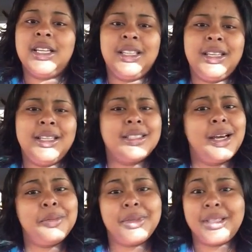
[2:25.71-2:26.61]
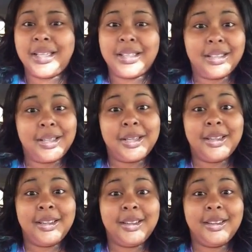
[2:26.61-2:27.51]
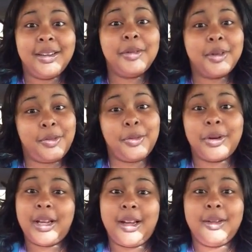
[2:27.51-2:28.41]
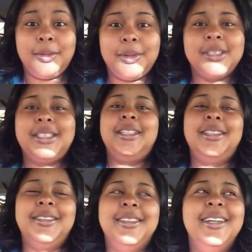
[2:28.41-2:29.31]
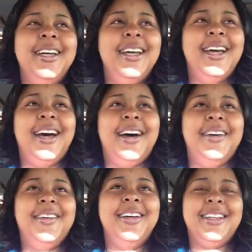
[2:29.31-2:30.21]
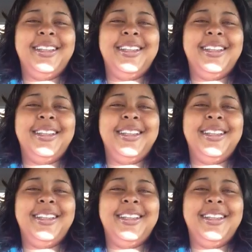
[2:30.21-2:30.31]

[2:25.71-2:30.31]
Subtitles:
And ladies, I'm deadly with a 40 caliber. So, yeah,